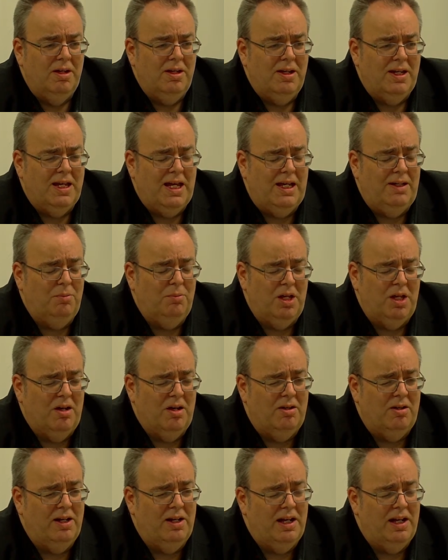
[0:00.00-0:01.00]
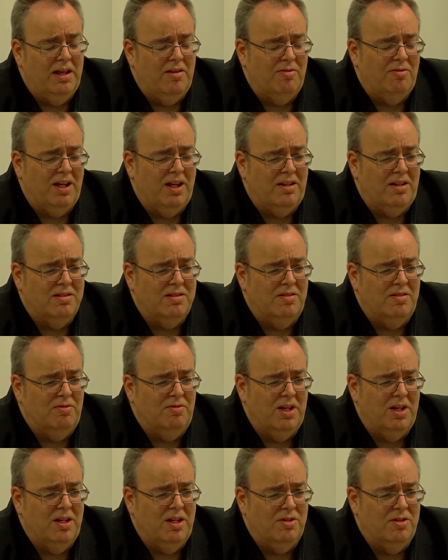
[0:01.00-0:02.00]
can be highly effective
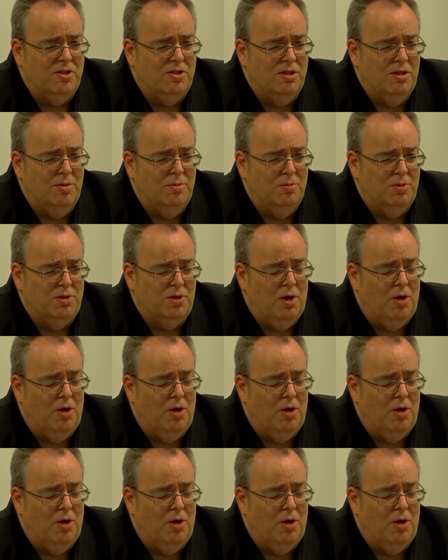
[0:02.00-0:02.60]
in terms